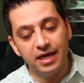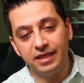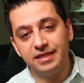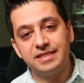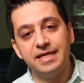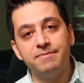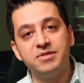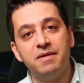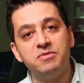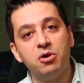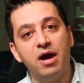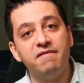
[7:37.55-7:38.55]
At the same
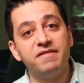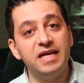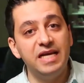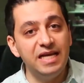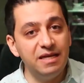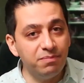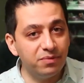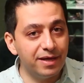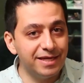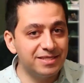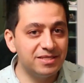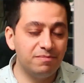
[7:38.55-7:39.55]
time, you have
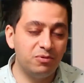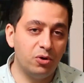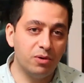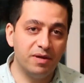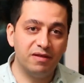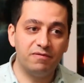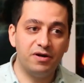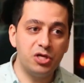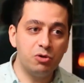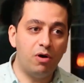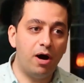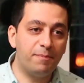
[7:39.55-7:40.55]
in-place deployment where
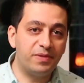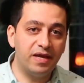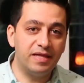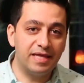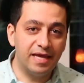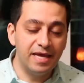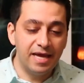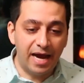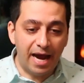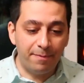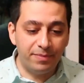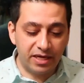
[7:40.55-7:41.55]
you update the
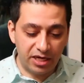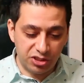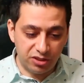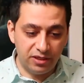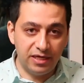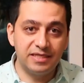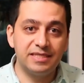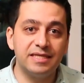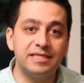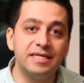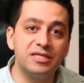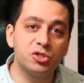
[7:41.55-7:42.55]
application on an
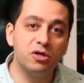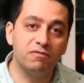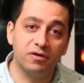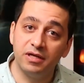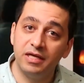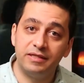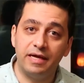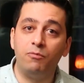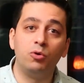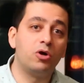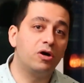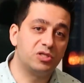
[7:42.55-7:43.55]
existing server.
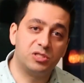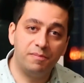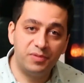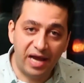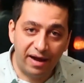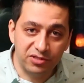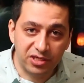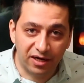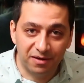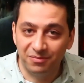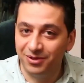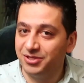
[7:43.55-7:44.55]
That will cost some
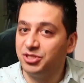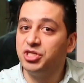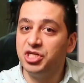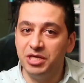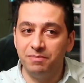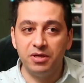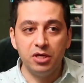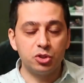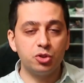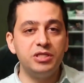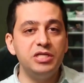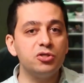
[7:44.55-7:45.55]
downtime, but it's cheap.
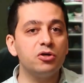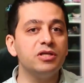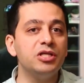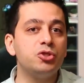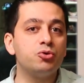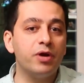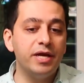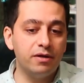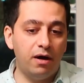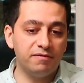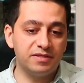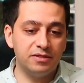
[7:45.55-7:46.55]
So these are the
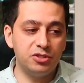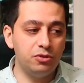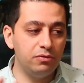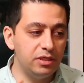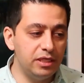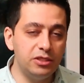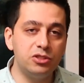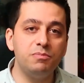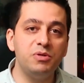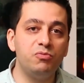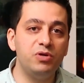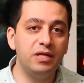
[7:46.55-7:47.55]
trade-offs that you need
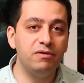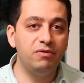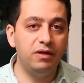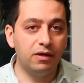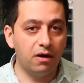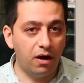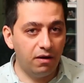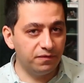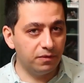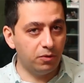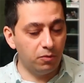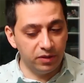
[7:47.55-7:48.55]
to be really, really
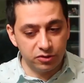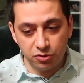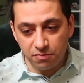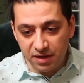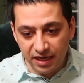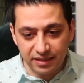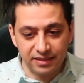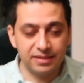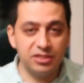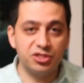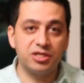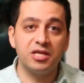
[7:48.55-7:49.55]
comfortable with to make
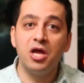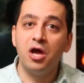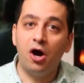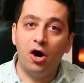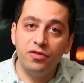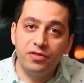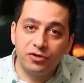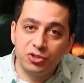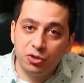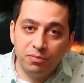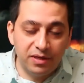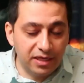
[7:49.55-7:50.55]
decision under
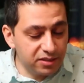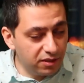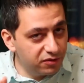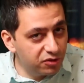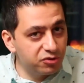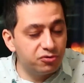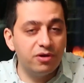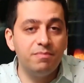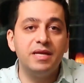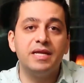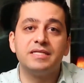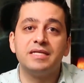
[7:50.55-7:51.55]
two minutes, under three
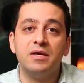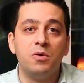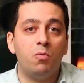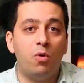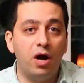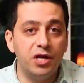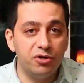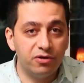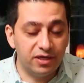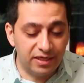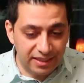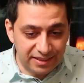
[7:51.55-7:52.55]
minutes while
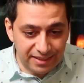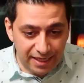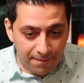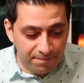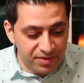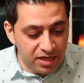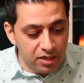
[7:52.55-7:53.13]
you're in an exam.